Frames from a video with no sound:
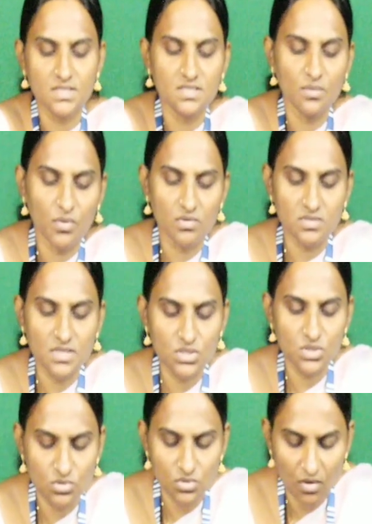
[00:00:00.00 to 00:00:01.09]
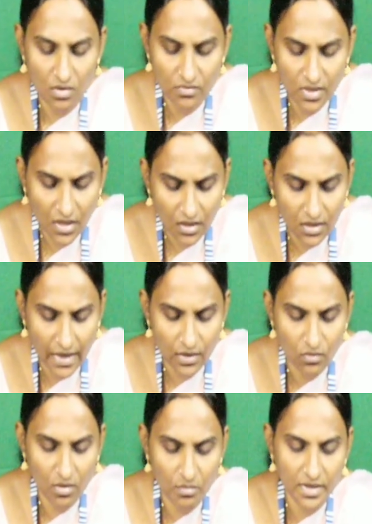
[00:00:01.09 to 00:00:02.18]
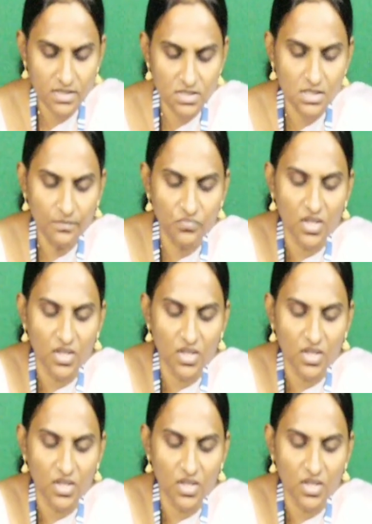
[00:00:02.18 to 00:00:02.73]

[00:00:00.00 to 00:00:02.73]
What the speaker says: is the process to solve the time complexity.